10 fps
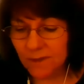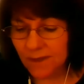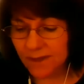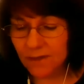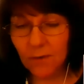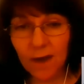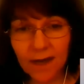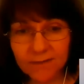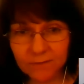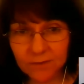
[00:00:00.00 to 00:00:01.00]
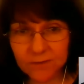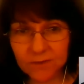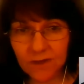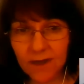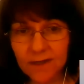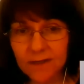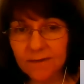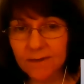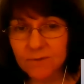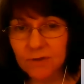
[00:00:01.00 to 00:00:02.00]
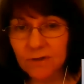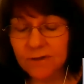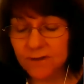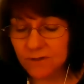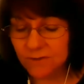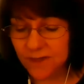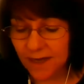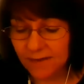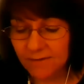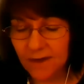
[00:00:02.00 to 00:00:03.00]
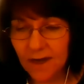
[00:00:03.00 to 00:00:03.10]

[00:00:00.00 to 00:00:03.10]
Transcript: I know I've learned a lot, and I'm sure our listeners have,